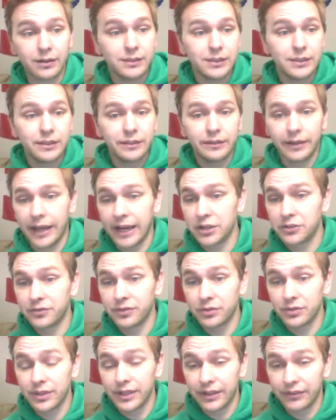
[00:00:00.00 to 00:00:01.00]
Nashville's
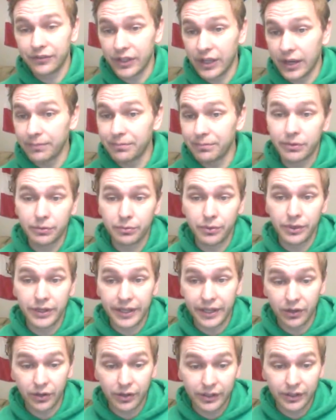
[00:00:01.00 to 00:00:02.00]
given up 3 on
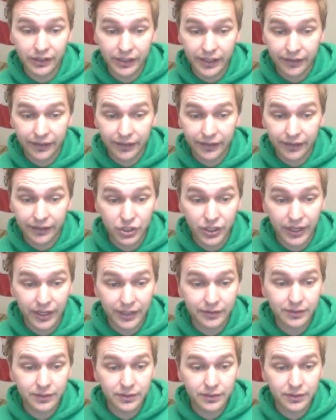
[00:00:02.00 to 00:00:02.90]
11 chances.